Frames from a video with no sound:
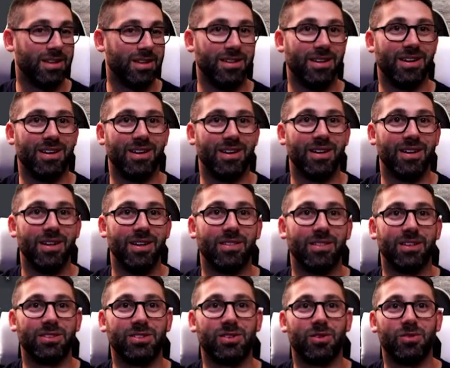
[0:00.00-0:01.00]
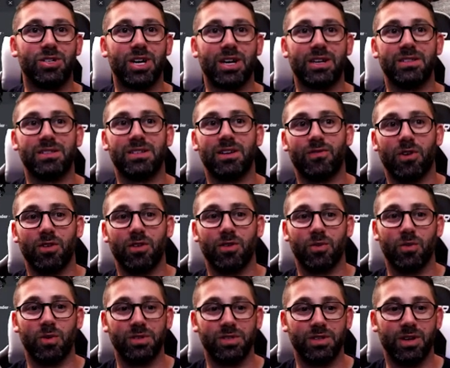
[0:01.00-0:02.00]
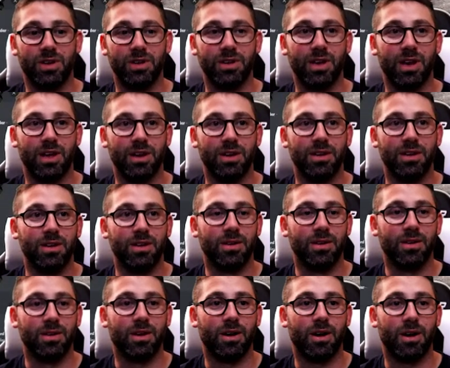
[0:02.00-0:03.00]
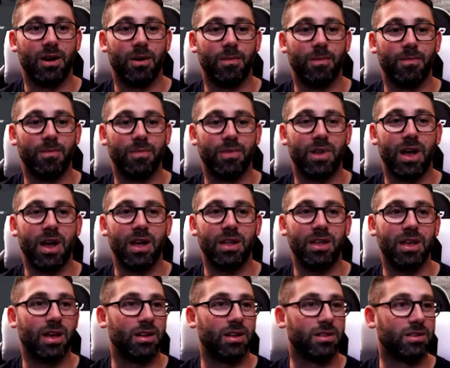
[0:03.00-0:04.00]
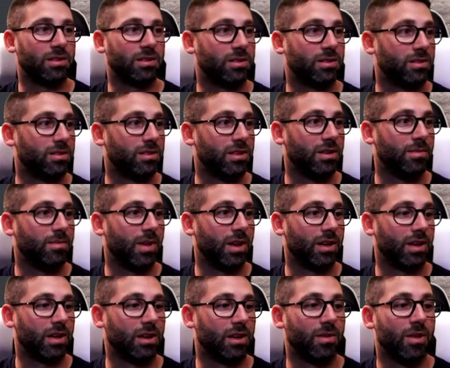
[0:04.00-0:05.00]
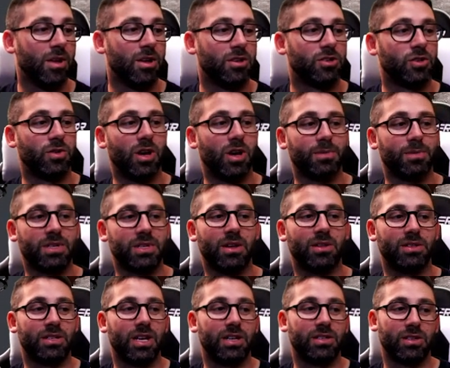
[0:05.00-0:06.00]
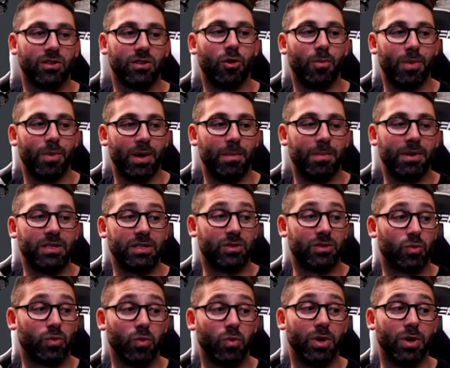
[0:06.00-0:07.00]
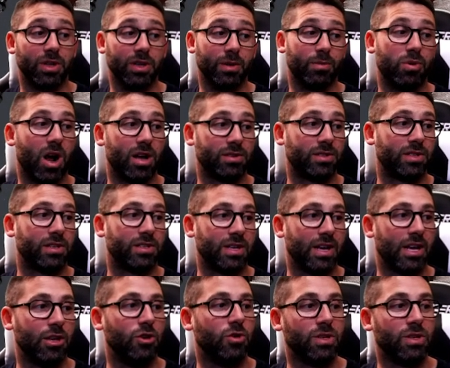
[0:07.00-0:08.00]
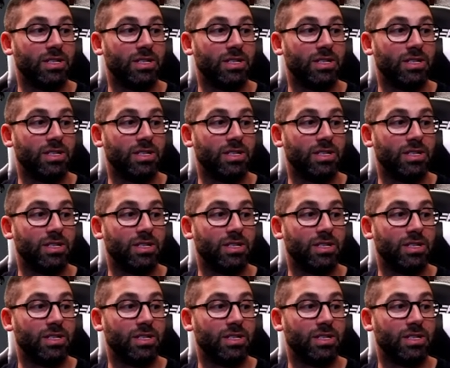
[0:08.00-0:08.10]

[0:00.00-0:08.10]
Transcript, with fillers: And uh let's go check and see if our other one's done yet. Um, not yet. It doesn't seem like it. So the upscaling takes a little bit because it's really processing, and you